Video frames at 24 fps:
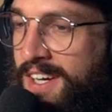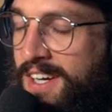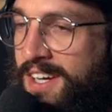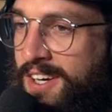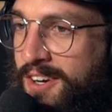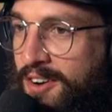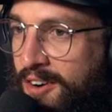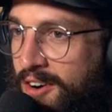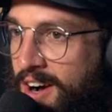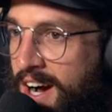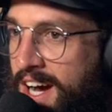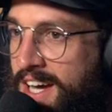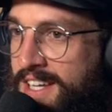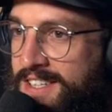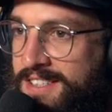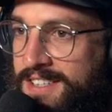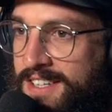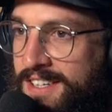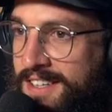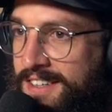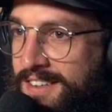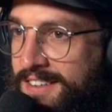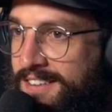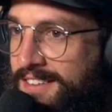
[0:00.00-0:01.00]
guys,
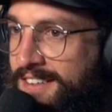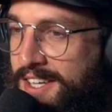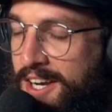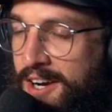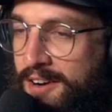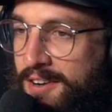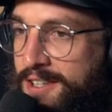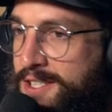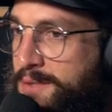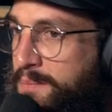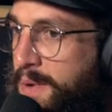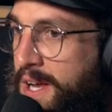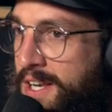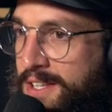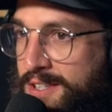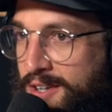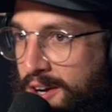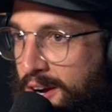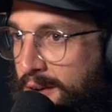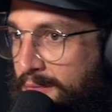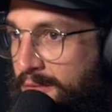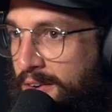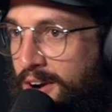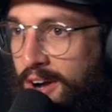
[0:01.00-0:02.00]
and you know, I spend
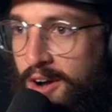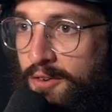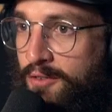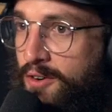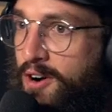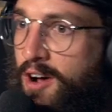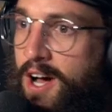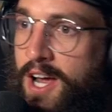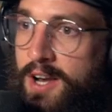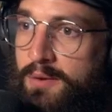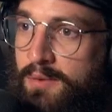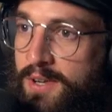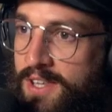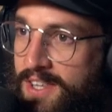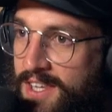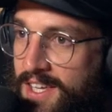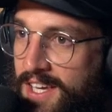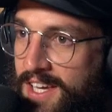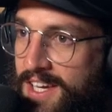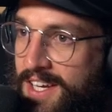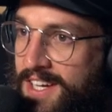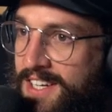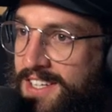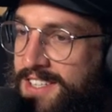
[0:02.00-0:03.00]
time, I'll ride with
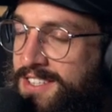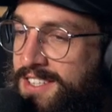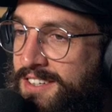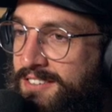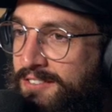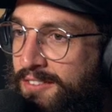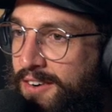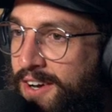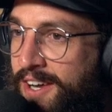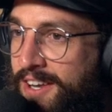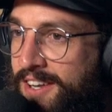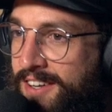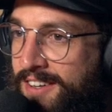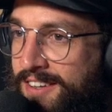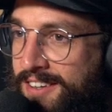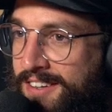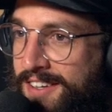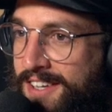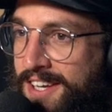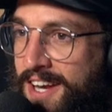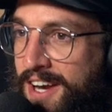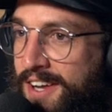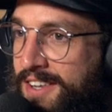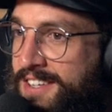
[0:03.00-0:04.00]
Gears when
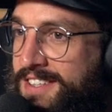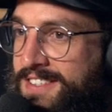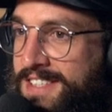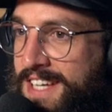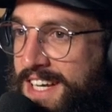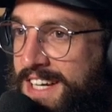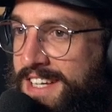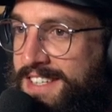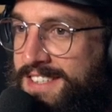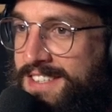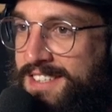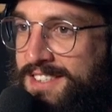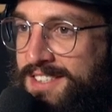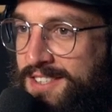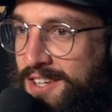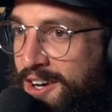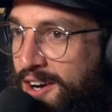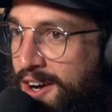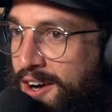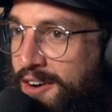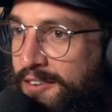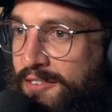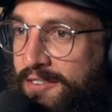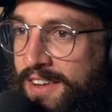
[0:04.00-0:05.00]
you know the season's
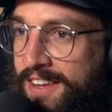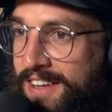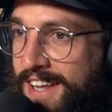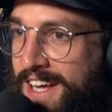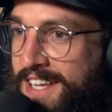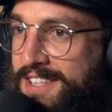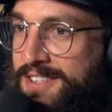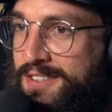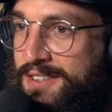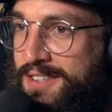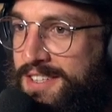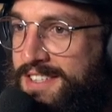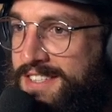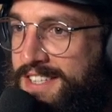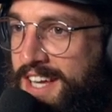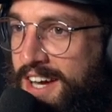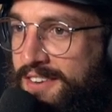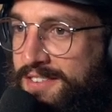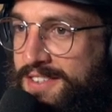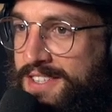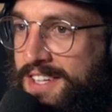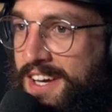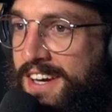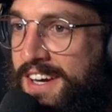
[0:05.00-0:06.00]
off and that sort of stuff.
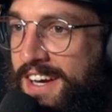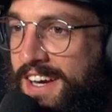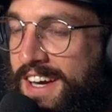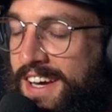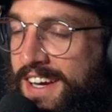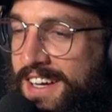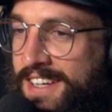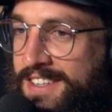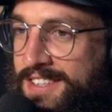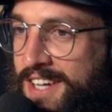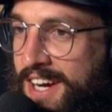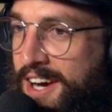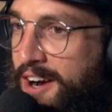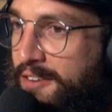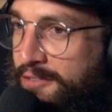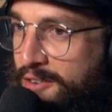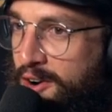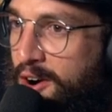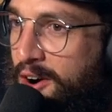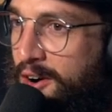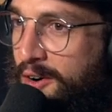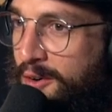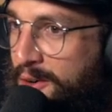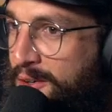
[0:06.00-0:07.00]
So it's like I've
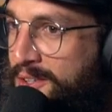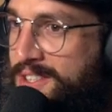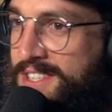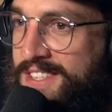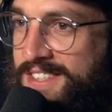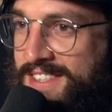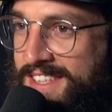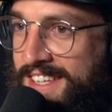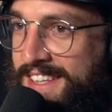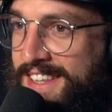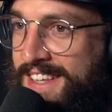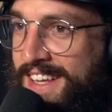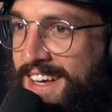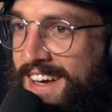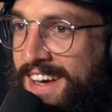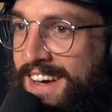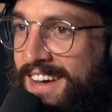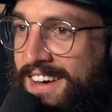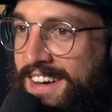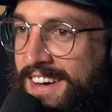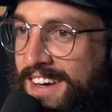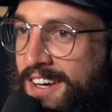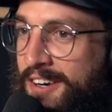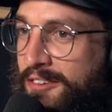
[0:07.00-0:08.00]
got horses in the
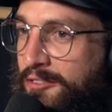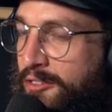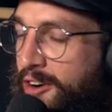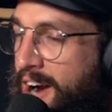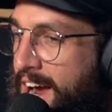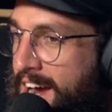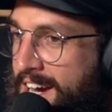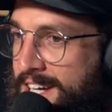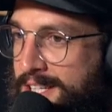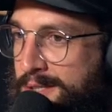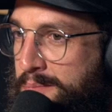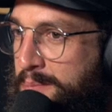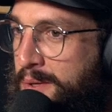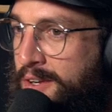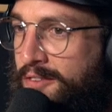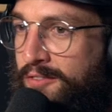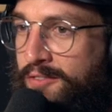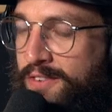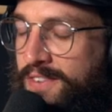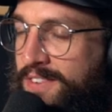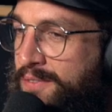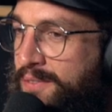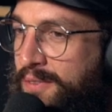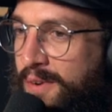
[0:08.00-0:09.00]
race, but
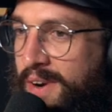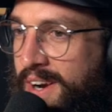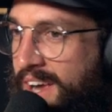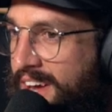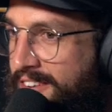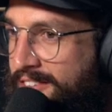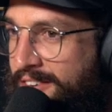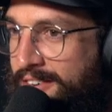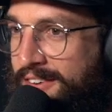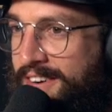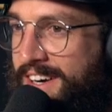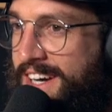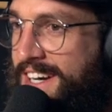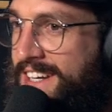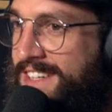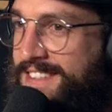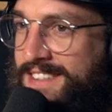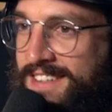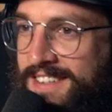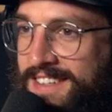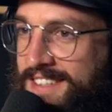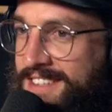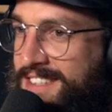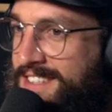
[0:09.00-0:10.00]
for whatever
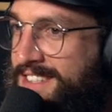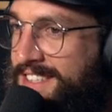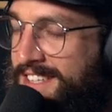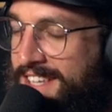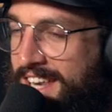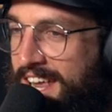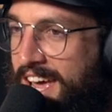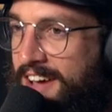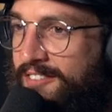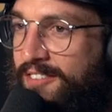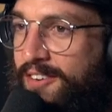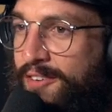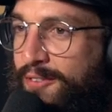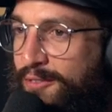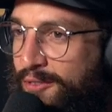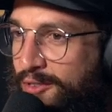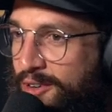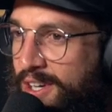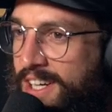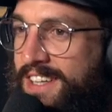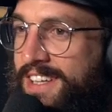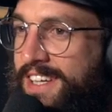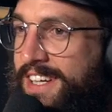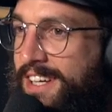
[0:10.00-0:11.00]
reason it just never
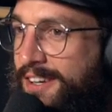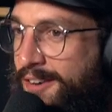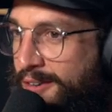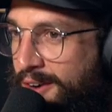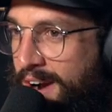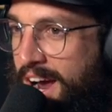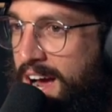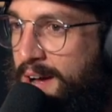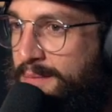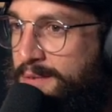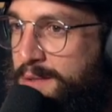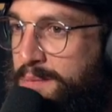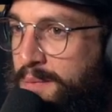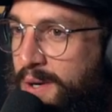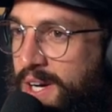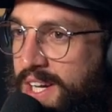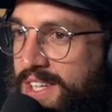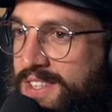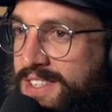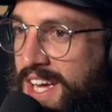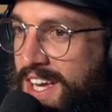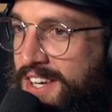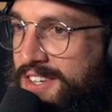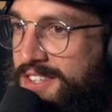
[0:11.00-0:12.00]
really grabs my
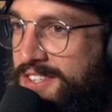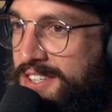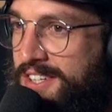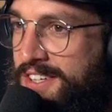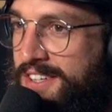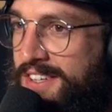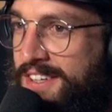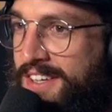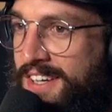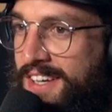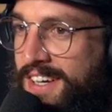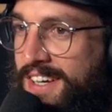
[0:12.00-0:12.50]
attention